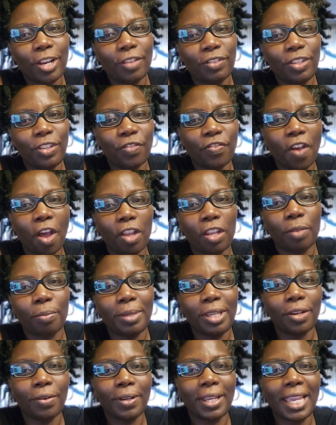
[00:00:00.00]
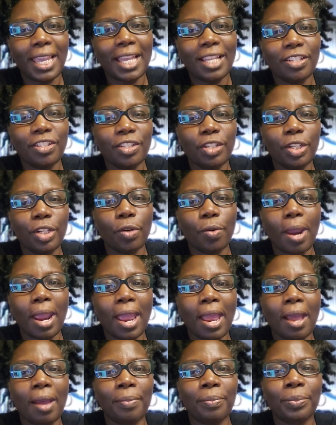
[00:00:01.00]
If you follow me on
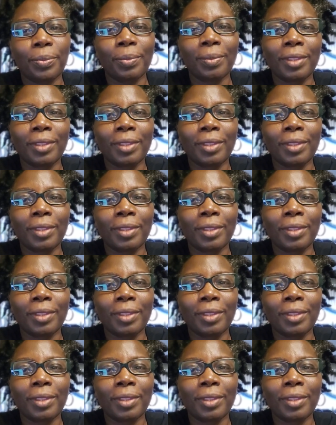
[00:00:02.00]
Instagram,